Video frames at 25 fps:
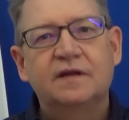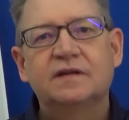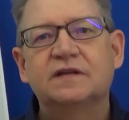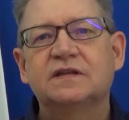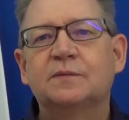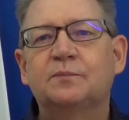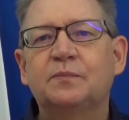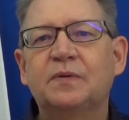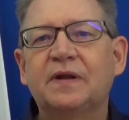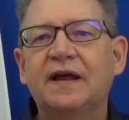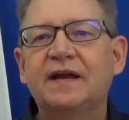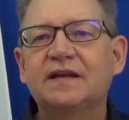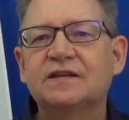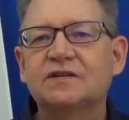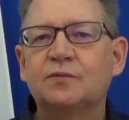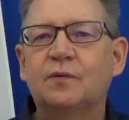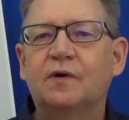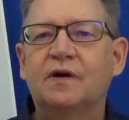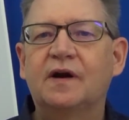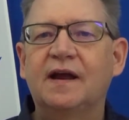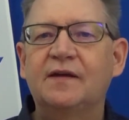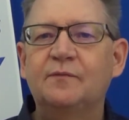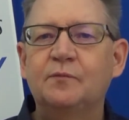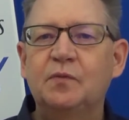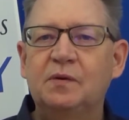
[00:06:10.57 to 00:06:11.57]
is a
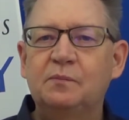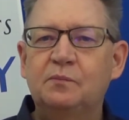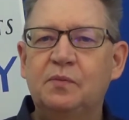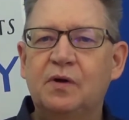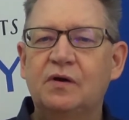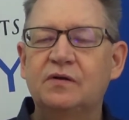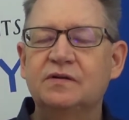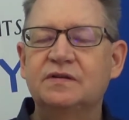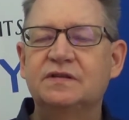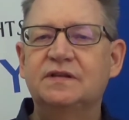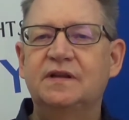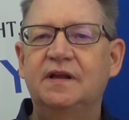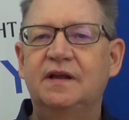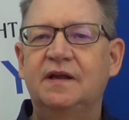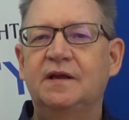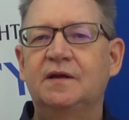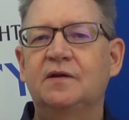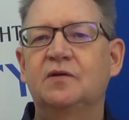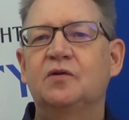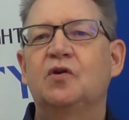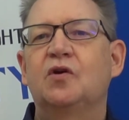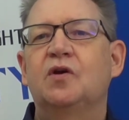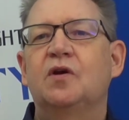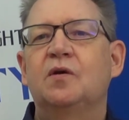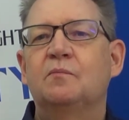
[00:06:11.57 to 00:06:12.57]
place where I've been
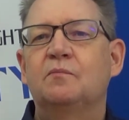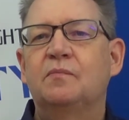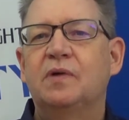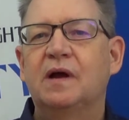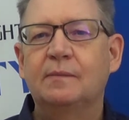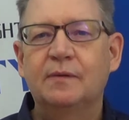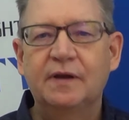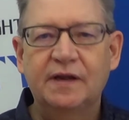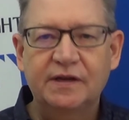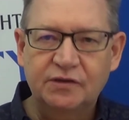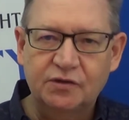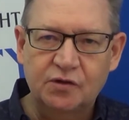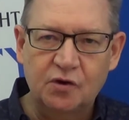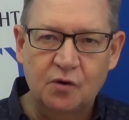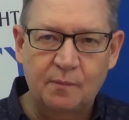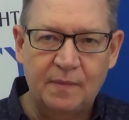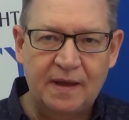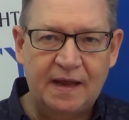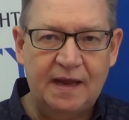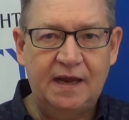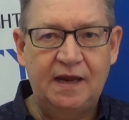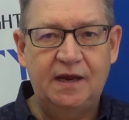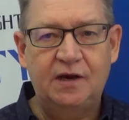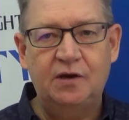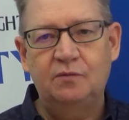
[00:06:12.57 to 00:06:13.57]
posting public
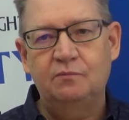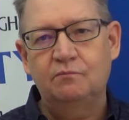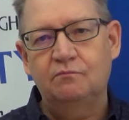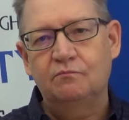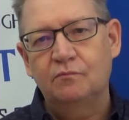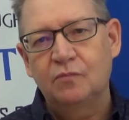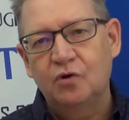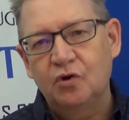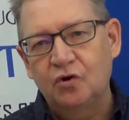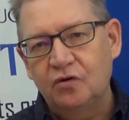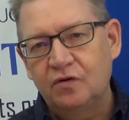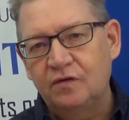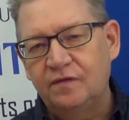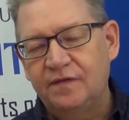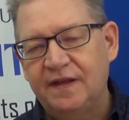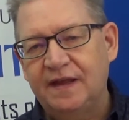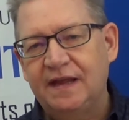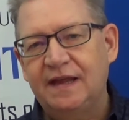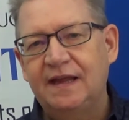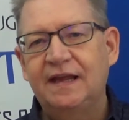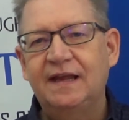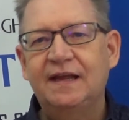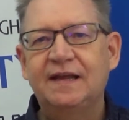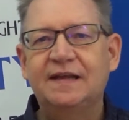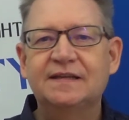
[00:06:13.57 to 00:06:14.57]
domain
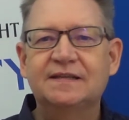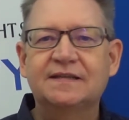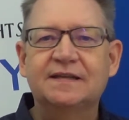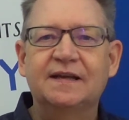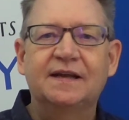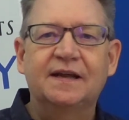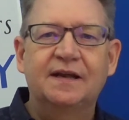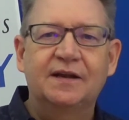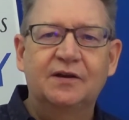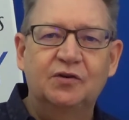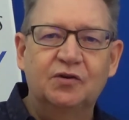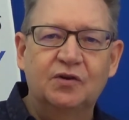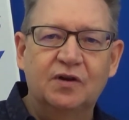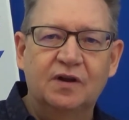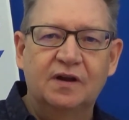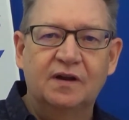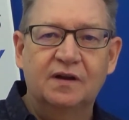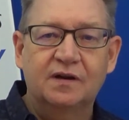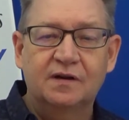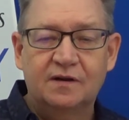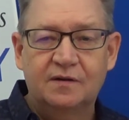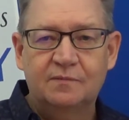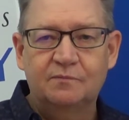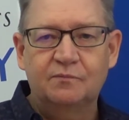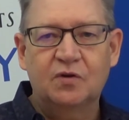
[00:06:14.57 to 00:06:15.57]
movies and
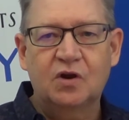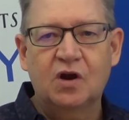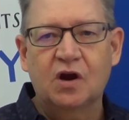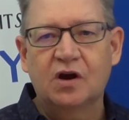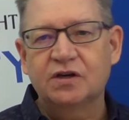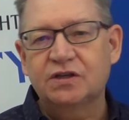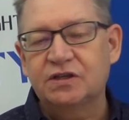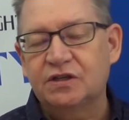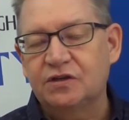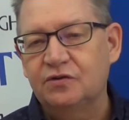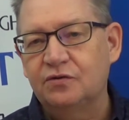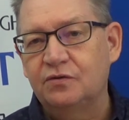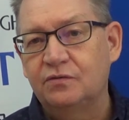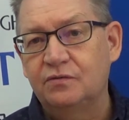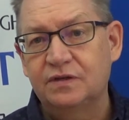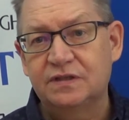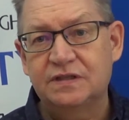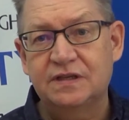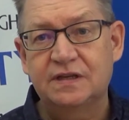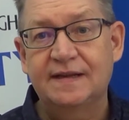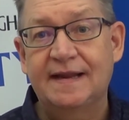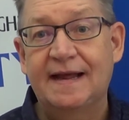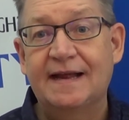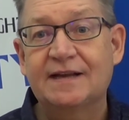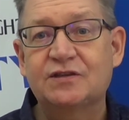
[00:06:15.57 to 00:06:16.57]
uh,
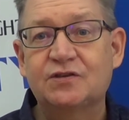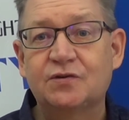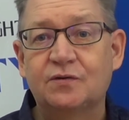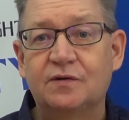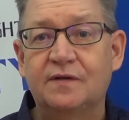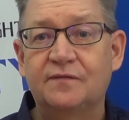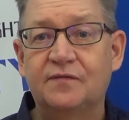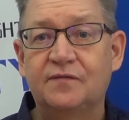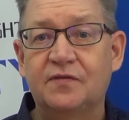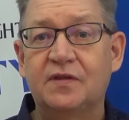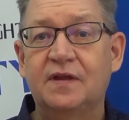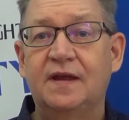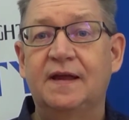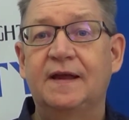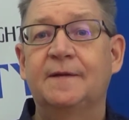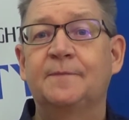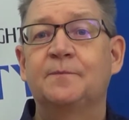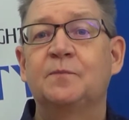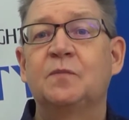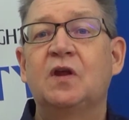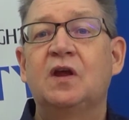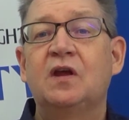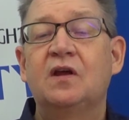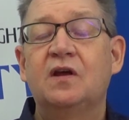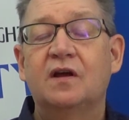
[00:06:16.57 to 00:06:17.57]
cartoons and that sort of
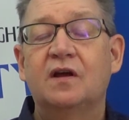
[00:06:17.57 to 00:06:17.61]
thing.